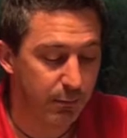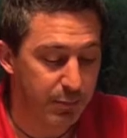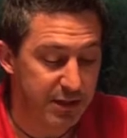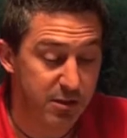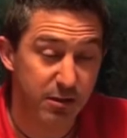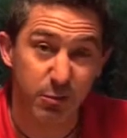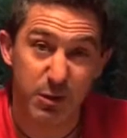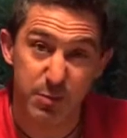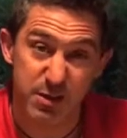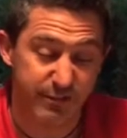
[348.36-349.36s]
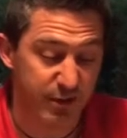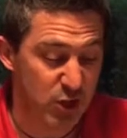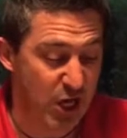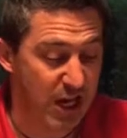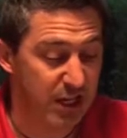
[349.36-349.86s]
bittered with Pacific
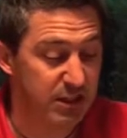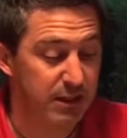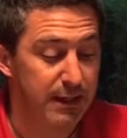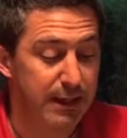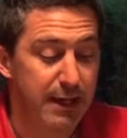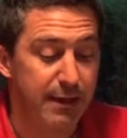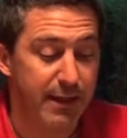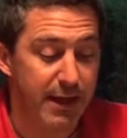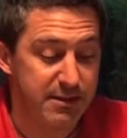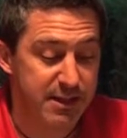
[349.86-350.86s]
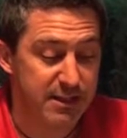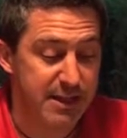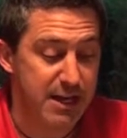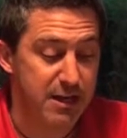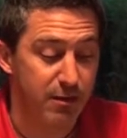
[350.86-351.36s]
Jade, then
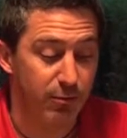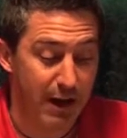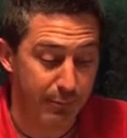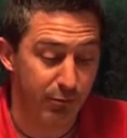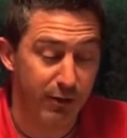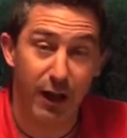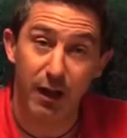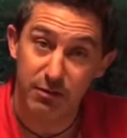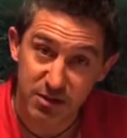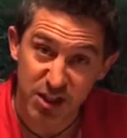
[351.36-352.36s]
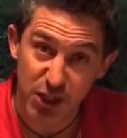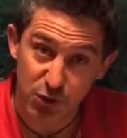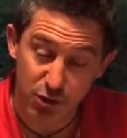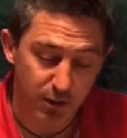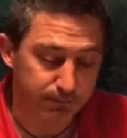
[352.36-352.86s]
Centennial, Amarillo and
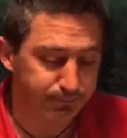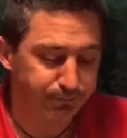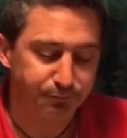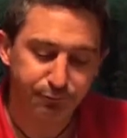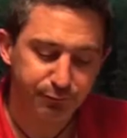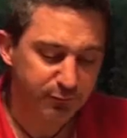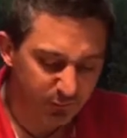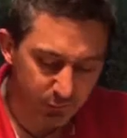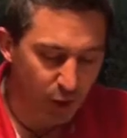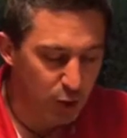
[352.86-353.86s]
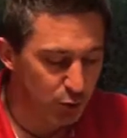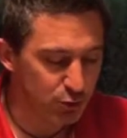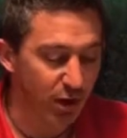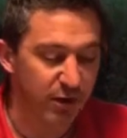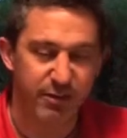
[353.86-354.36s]
Citra.
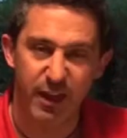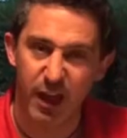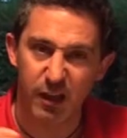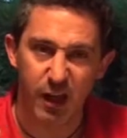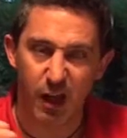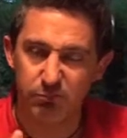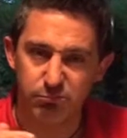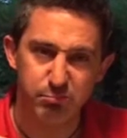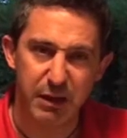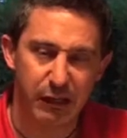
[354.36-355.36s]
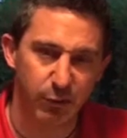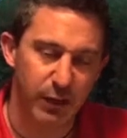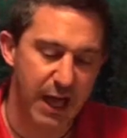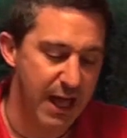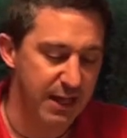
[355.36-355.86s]
Usual kind of thing, you know, middle
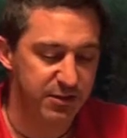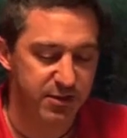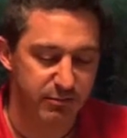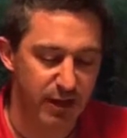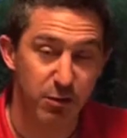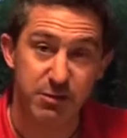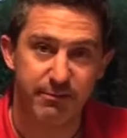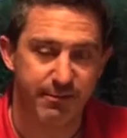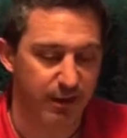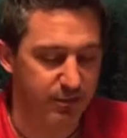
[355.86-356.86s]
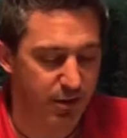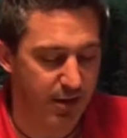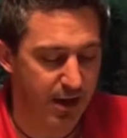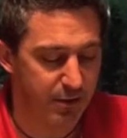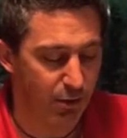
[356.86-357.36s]
end, loads of
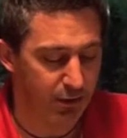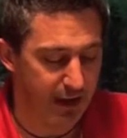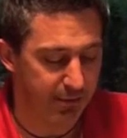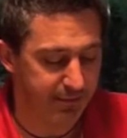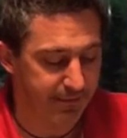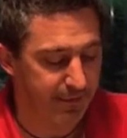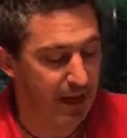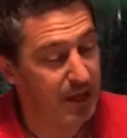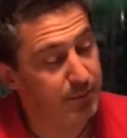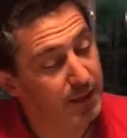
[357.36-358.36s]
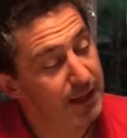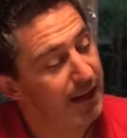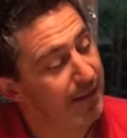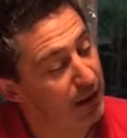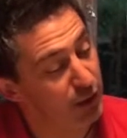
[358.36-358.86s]
knock out of the flame,
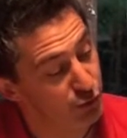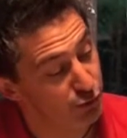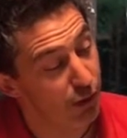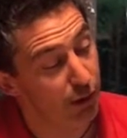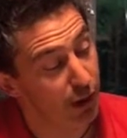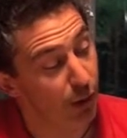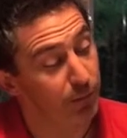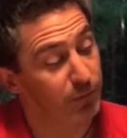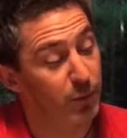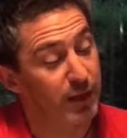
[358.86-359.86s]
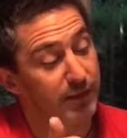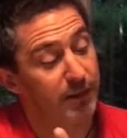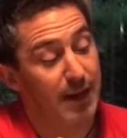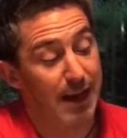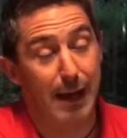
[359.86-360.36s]
and then I dry hopped with
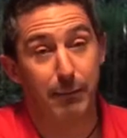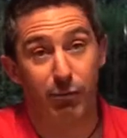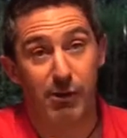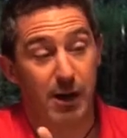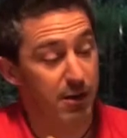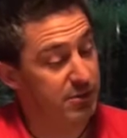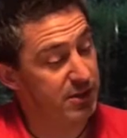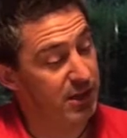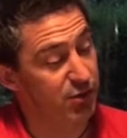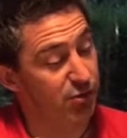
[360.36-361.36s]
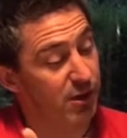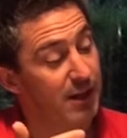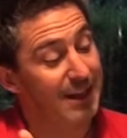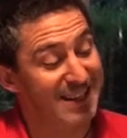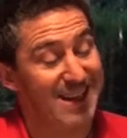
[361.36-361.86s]
Amarillo, Citra,
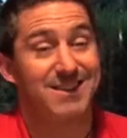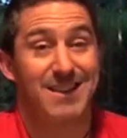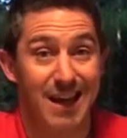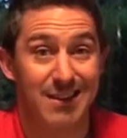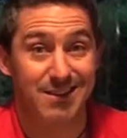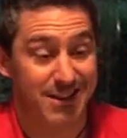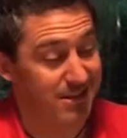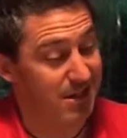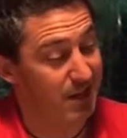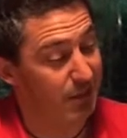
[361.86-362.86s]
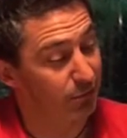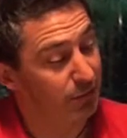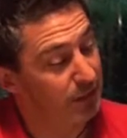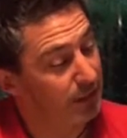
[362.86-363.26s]
Cascade and Centennial.